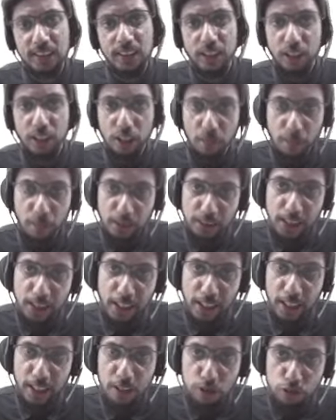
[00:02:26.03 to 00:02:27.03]

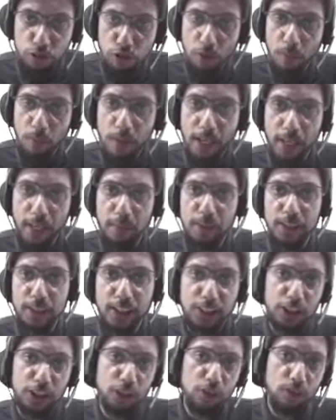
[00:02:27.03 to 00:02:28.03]
representatives from tribal
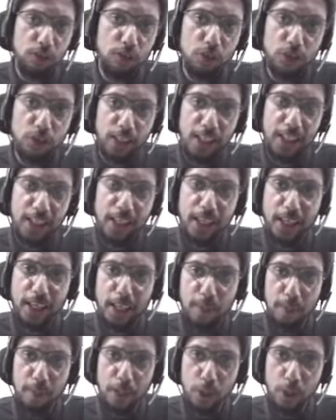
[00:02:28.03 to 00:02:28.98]
sections of society are able